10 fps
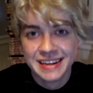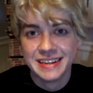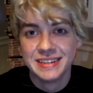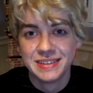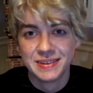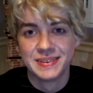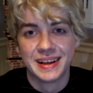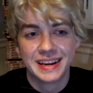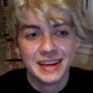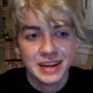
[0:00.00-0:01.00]
into,
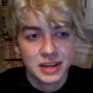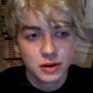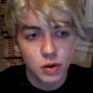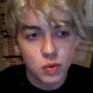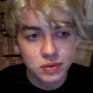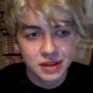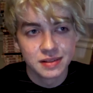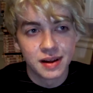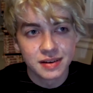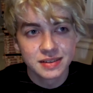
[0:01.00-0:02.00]
like you're only
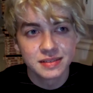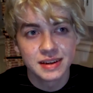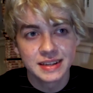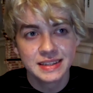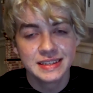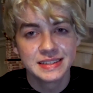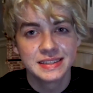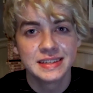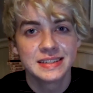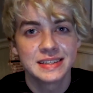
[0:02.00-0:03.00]
allowed to like these
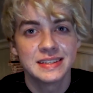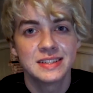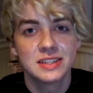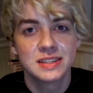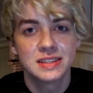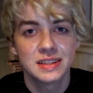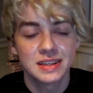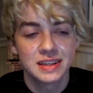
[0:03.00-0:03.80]
things, it's just,